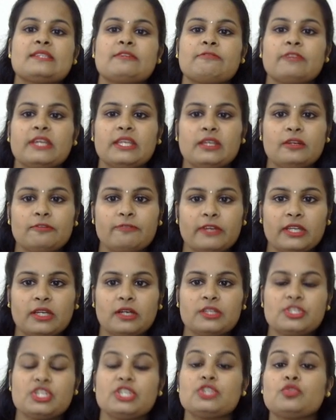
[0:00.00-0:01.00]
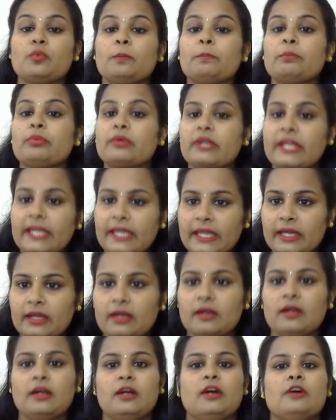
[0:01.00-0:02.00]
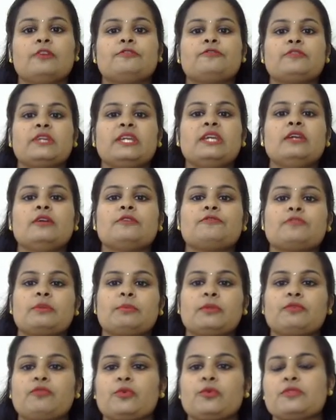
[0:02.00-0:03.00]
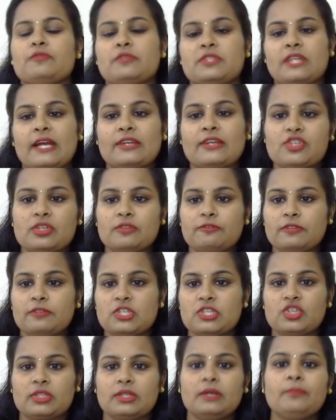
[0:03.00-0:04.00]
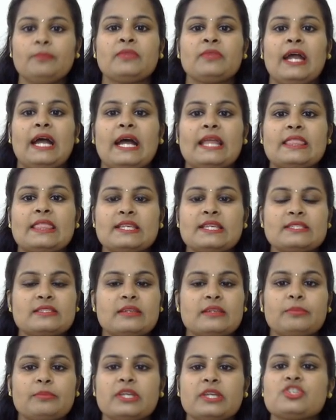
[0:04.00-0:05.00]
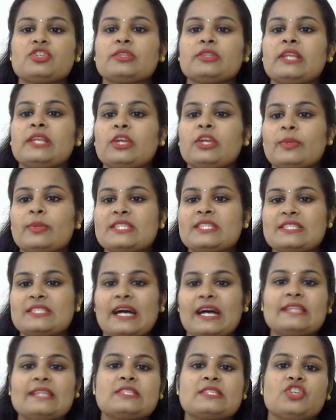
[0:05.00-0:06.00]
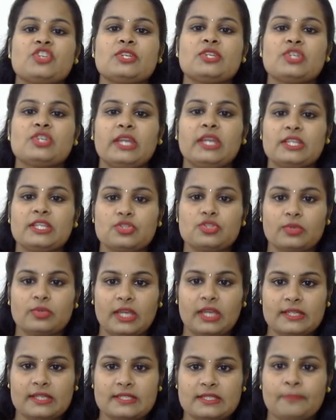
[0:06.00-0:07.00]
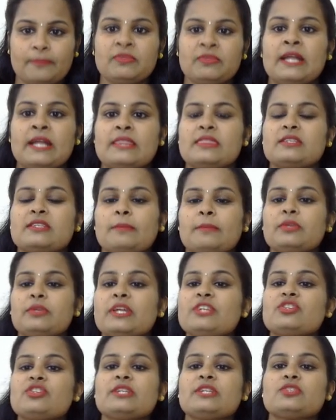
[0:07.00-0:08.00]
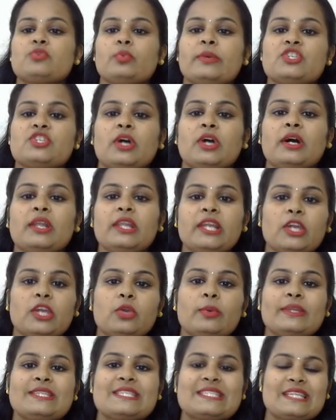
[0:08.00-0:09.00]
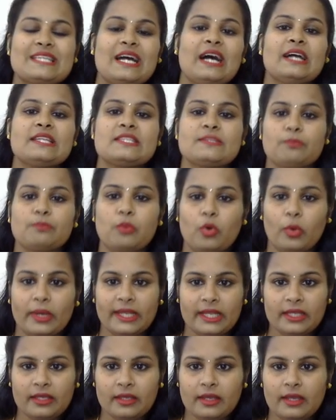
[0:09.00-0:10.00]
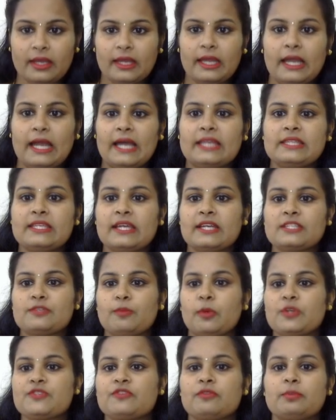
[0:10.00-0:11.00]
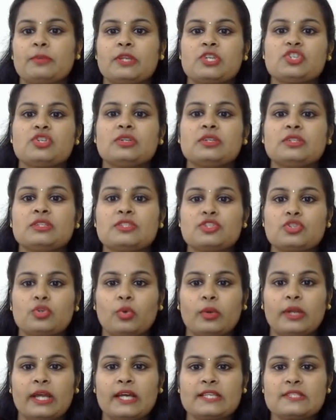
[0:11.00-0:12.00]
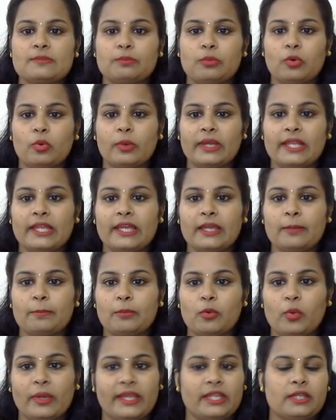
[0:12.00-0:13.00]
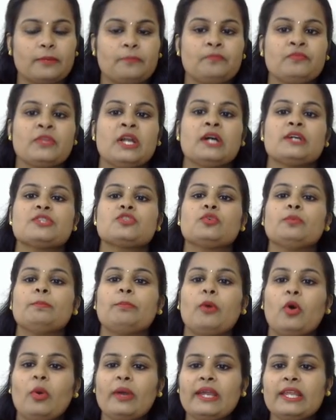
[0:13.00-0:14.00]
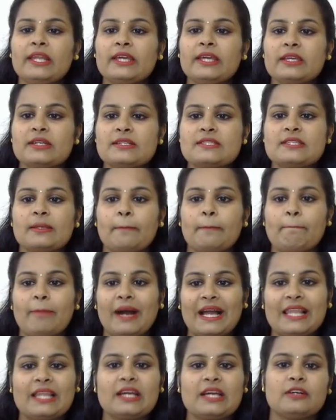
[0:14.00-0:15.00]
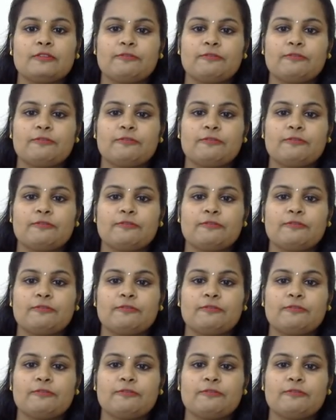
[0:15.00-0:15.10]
have enough energy to break free from the force of attraction of each other. At this temperature, the liquid starts changing into gas. The temperature at which a liquid starts boiling at the atmospheric pressure is known as boiling point. So boiling is a bulk